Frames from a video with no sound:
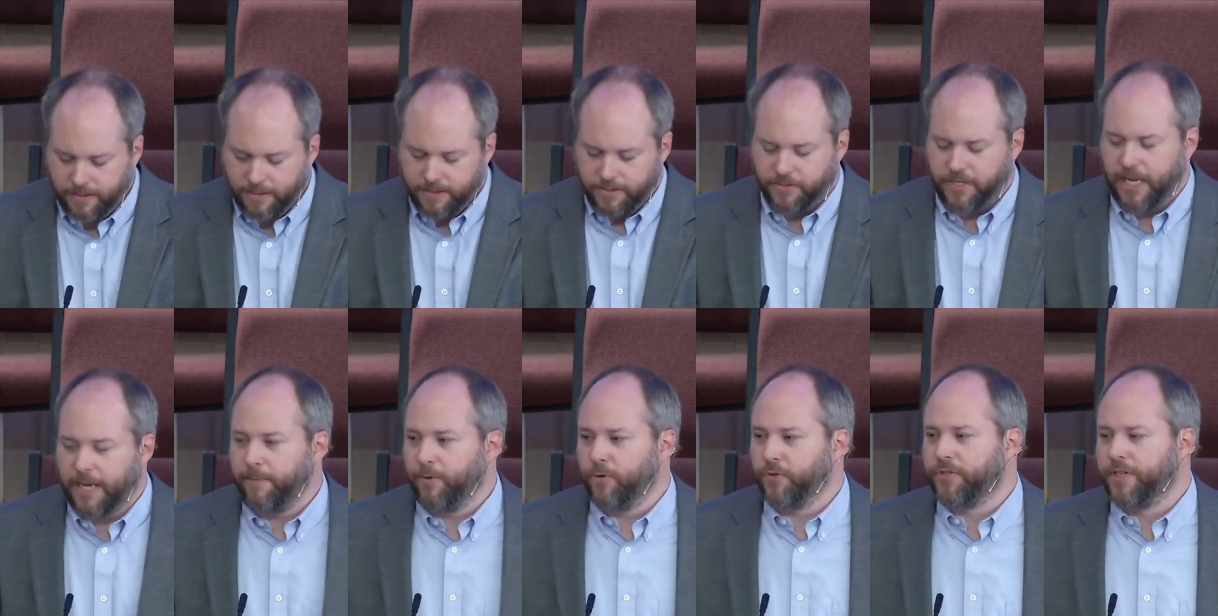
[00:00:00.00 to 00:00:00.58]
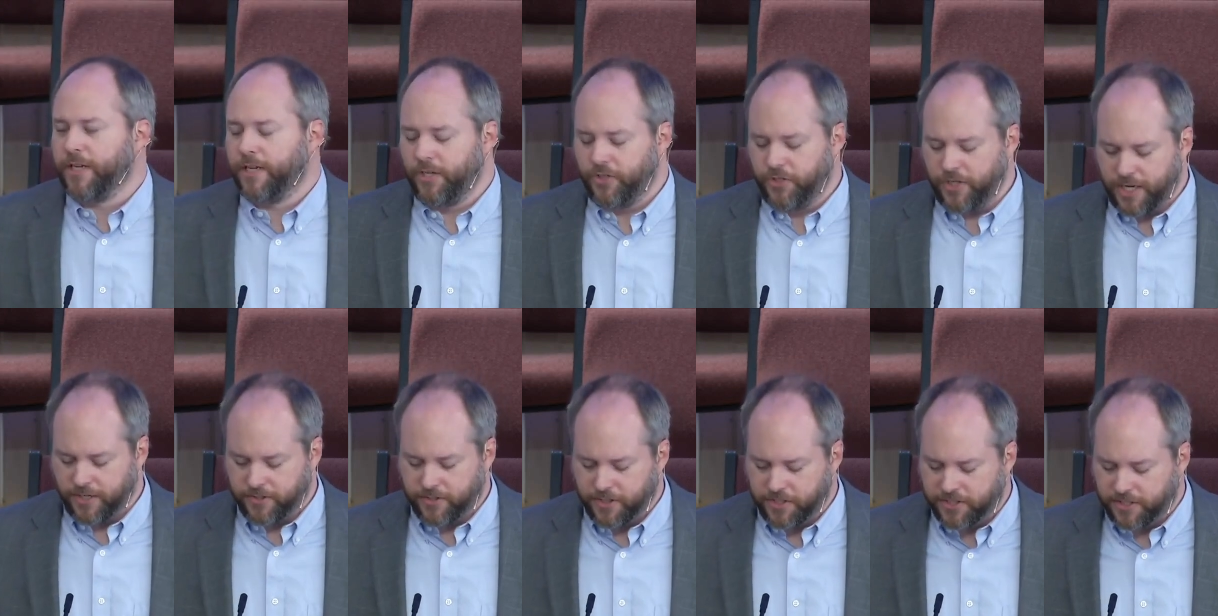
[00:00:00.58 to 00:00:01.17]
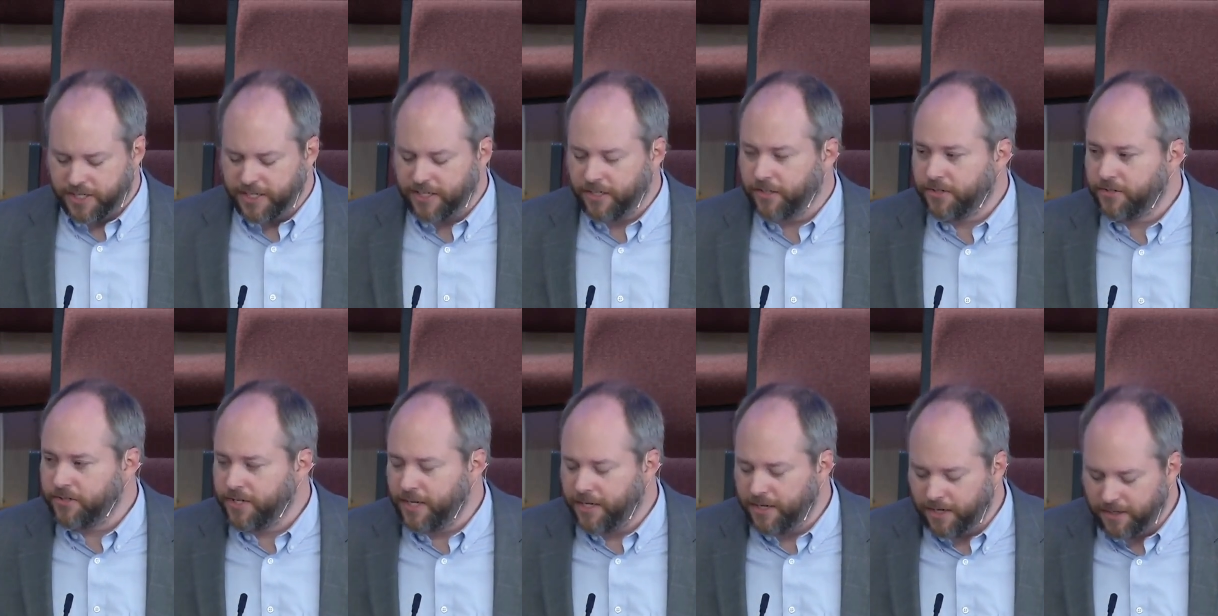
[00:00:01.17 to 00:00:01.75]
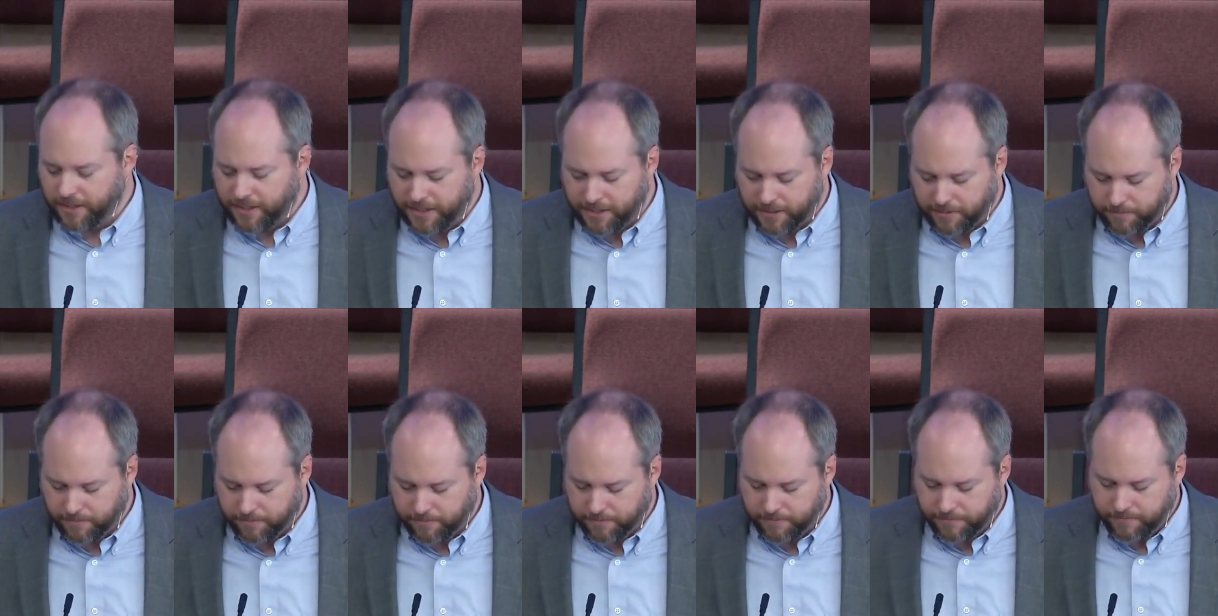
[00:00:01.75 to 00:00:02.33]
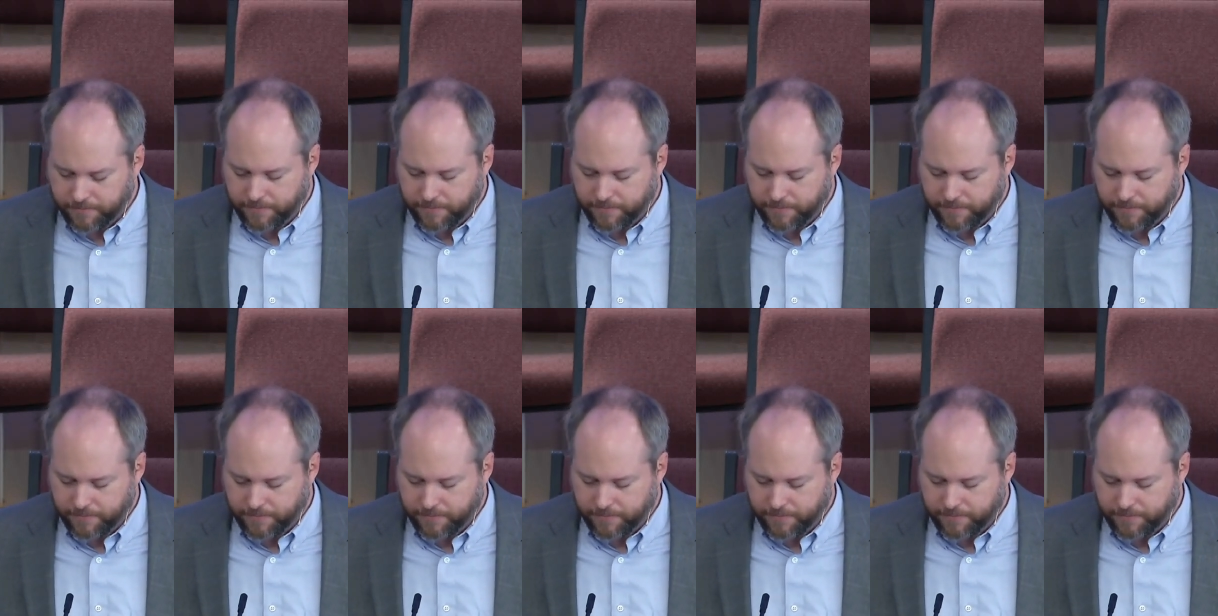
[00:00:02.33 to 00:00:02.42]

Samuel said to Jesse, Send and get him,